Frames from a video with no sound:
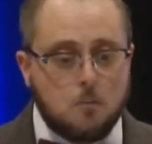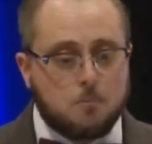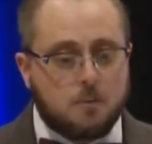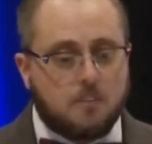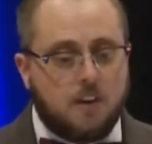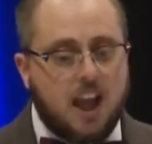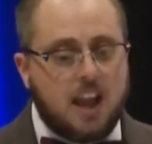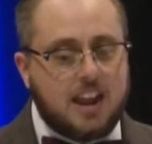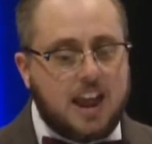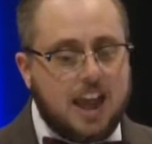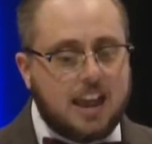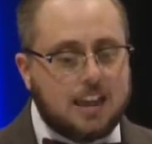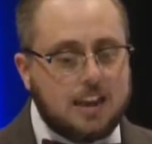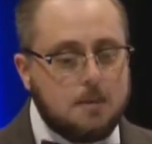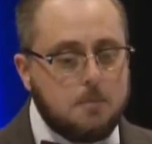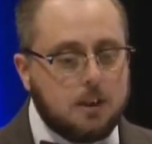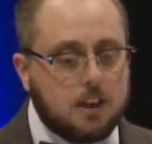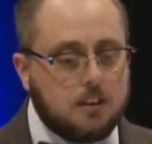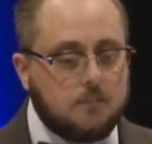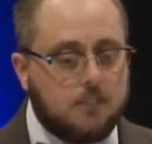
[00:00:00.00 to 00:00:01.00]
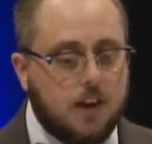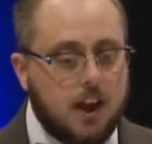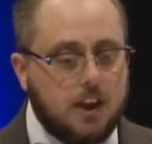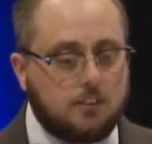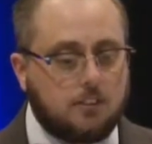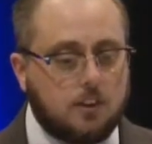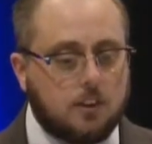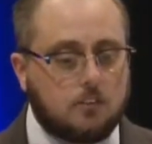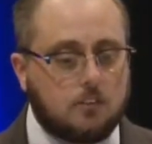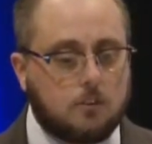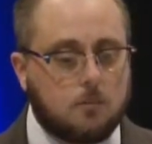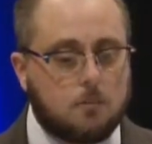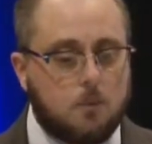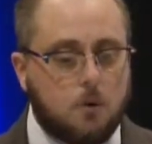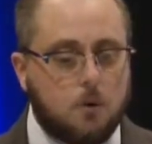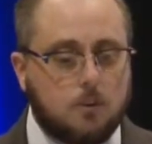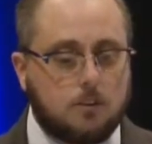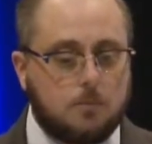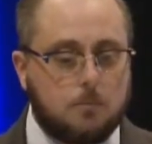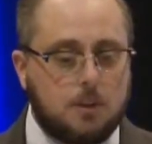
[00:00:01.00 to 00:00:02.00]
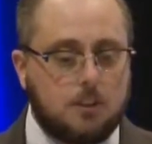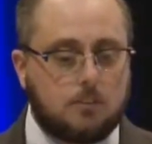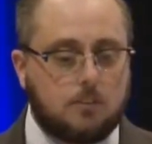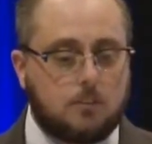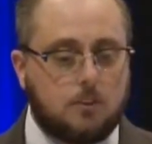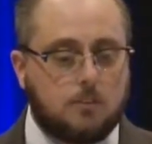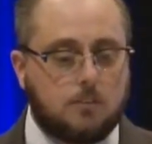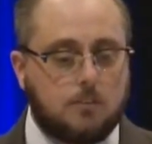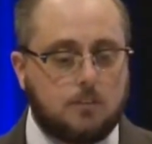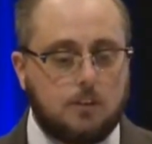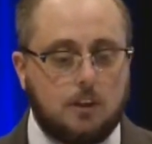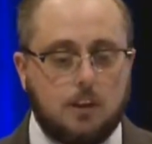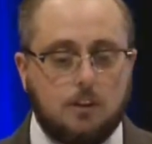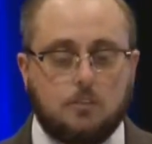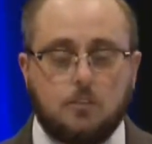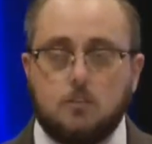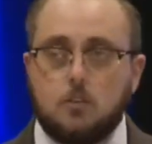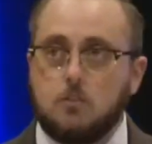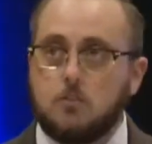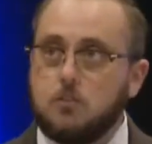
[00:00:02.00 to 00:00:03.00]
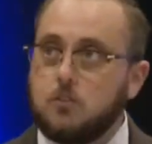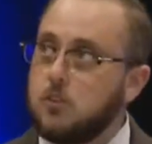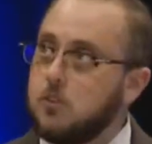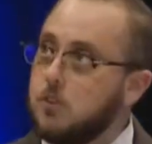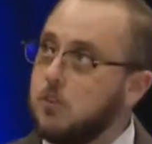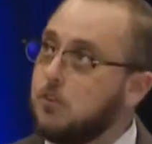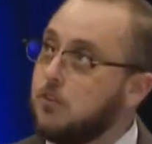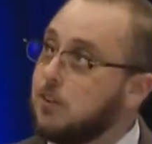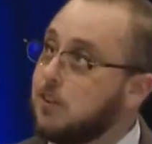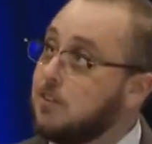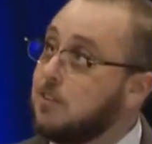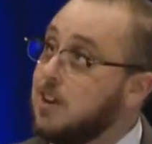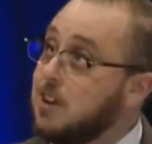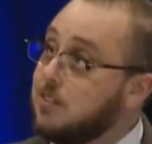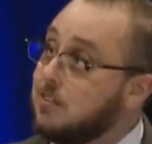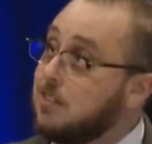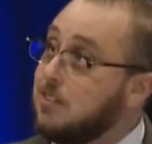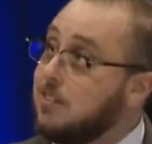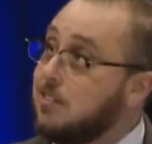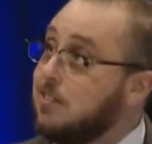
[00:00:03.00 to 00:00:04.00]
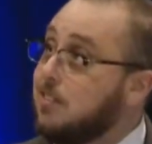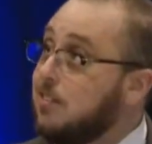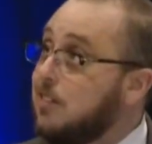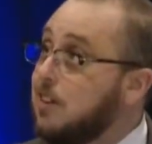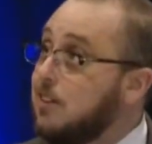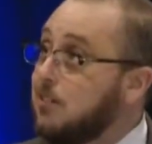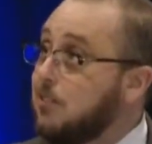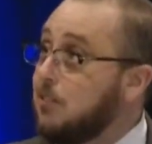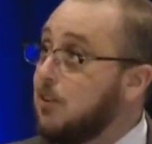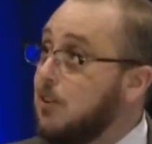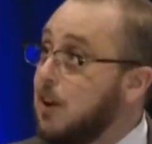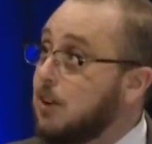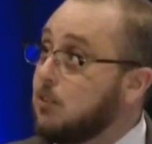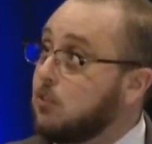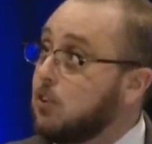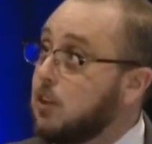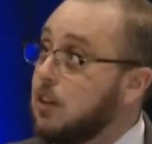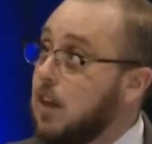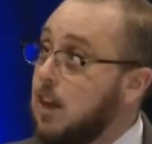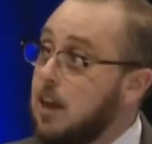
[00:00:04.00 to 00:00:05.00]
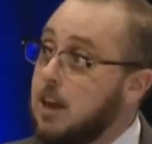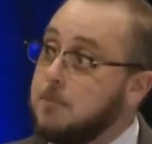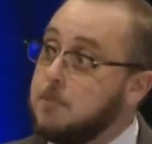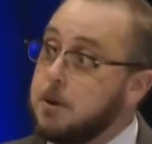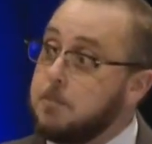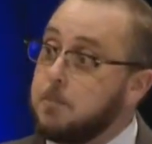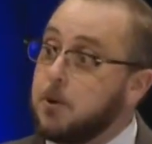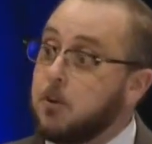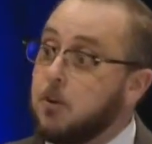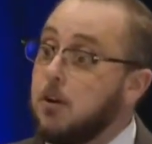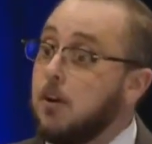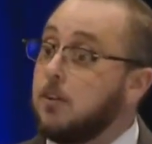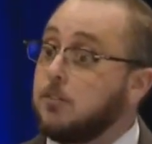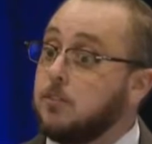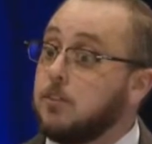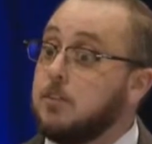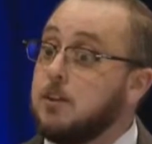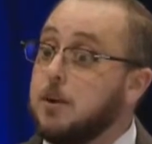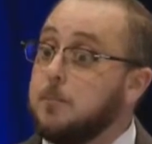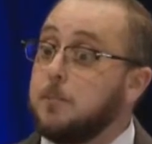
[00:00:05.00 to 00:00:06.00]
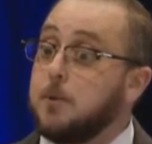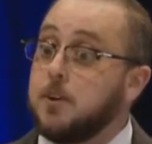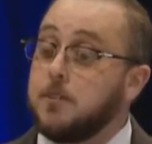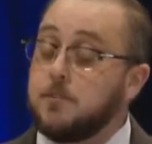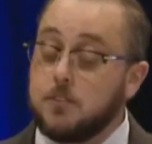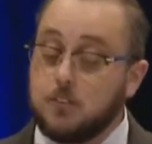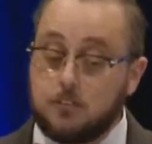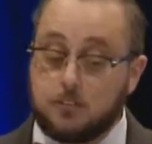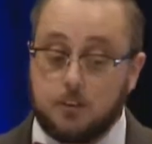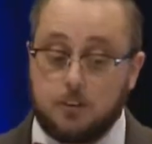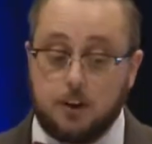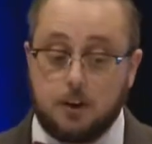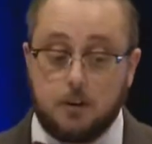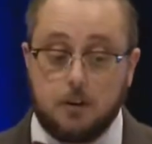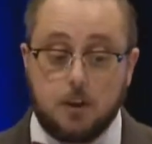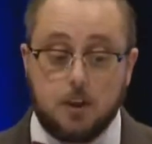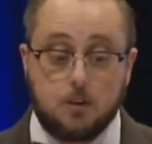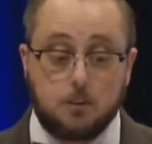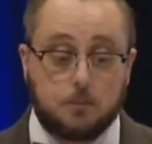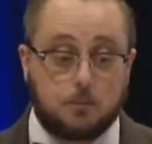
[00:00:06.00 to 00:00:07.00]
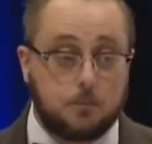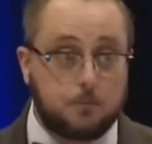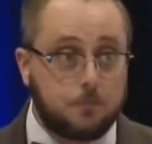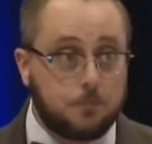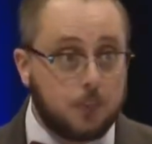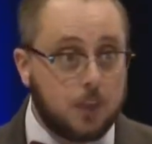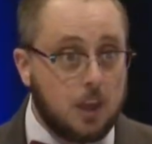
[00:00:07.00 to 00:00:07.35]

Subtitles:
provide academic advising and support to meet students' needs to ensure their success, and these two actually came up across a number of the scenarios.